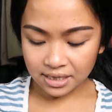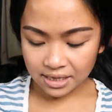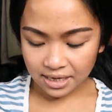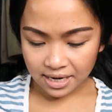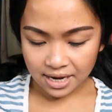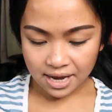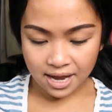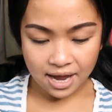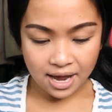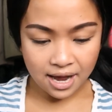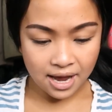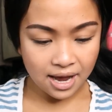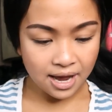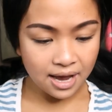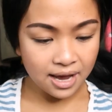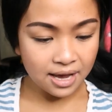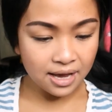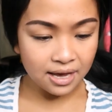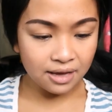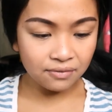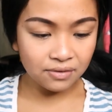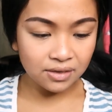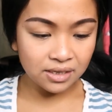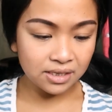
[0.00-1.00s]
that I
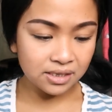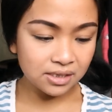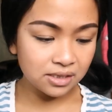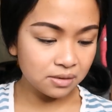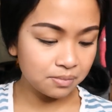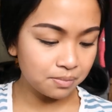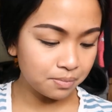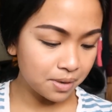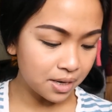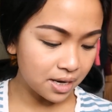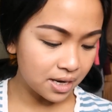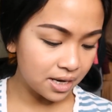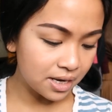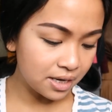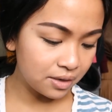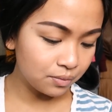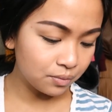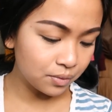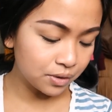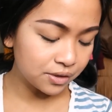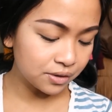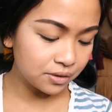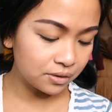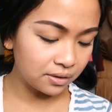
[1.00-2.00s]
have is by
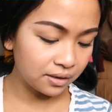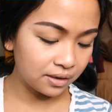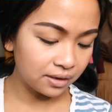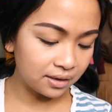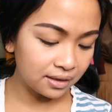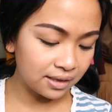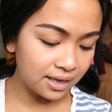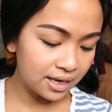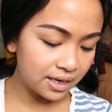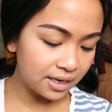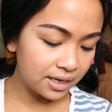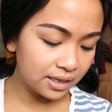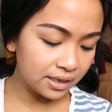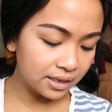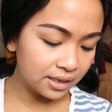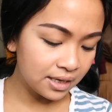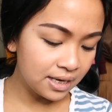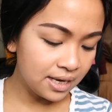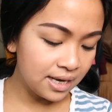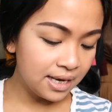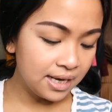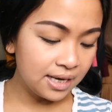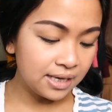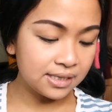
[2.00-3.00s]
Russell Athletic
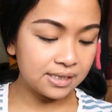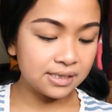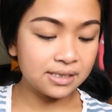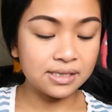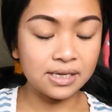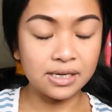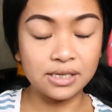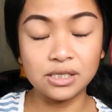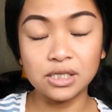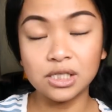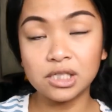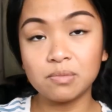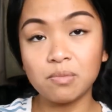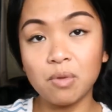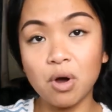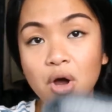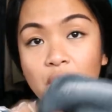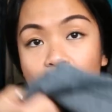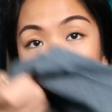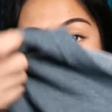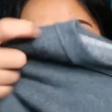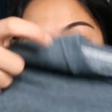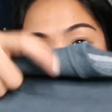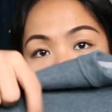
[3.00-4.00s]
in a size
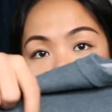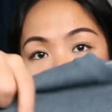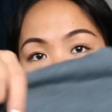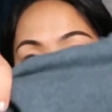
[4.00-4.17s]
small, and